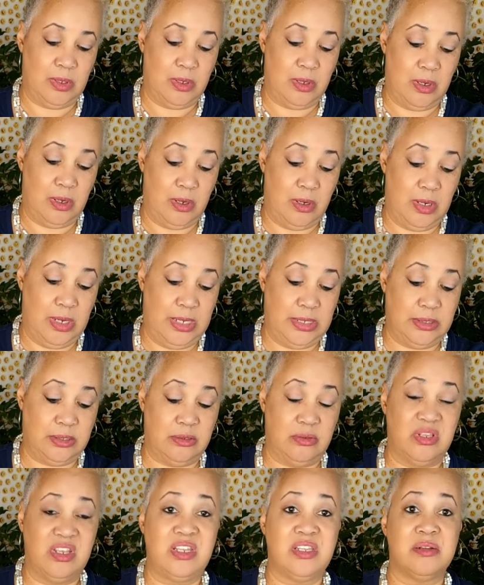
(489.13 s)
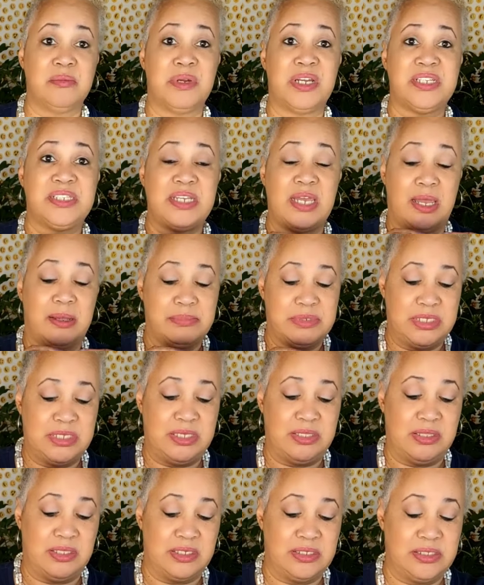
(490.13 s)
All right, so these are my top teeth.
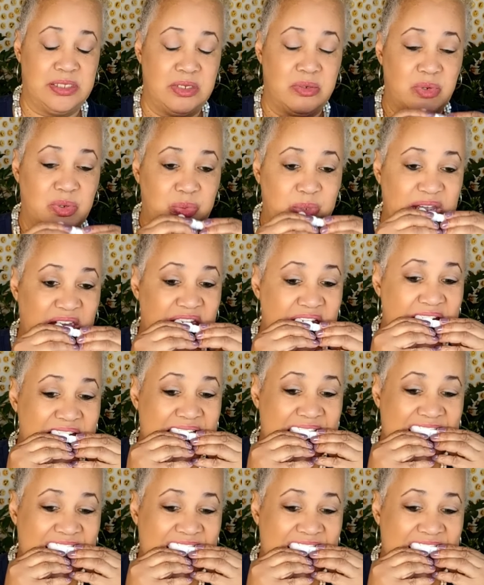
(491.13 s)
Let's see what we got.